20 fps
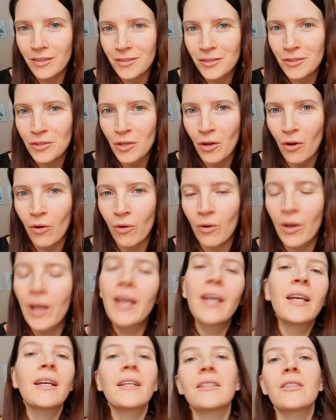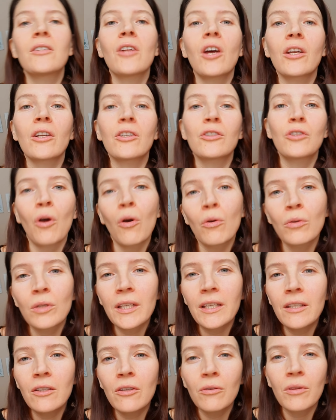So it's not a
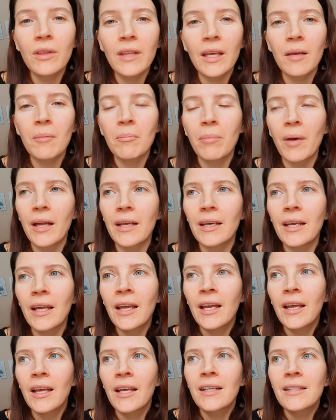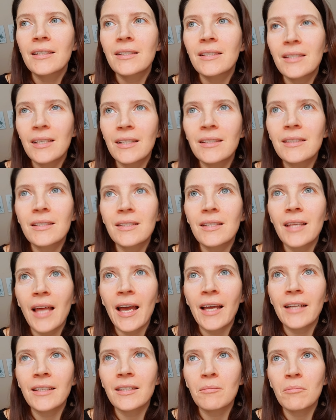totally new thing, but since
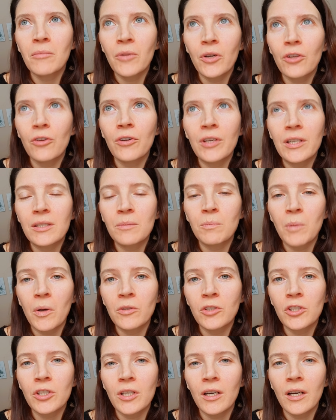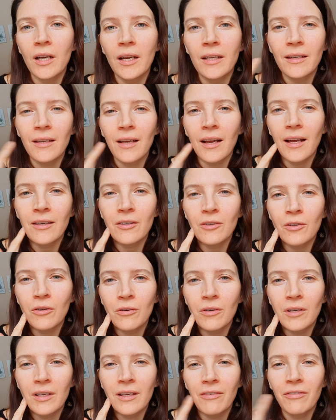that mercury exposure, and I don't
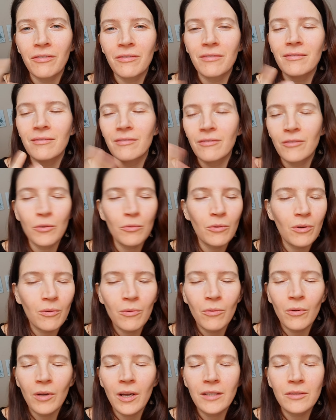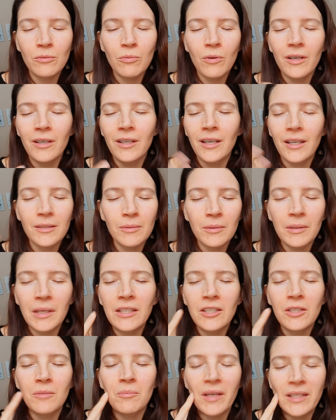know if you guys want an
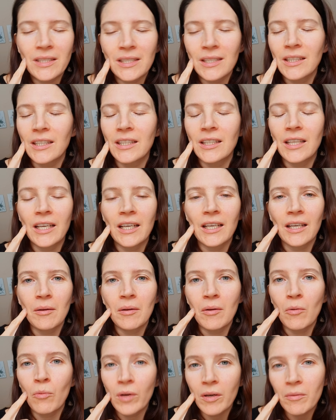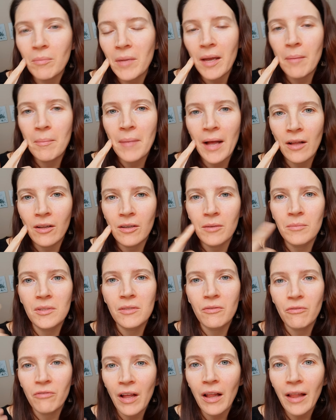explanation, basically like one of my
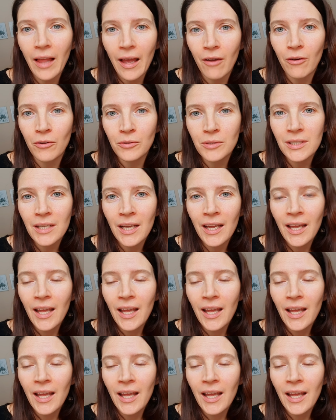amalgams fell out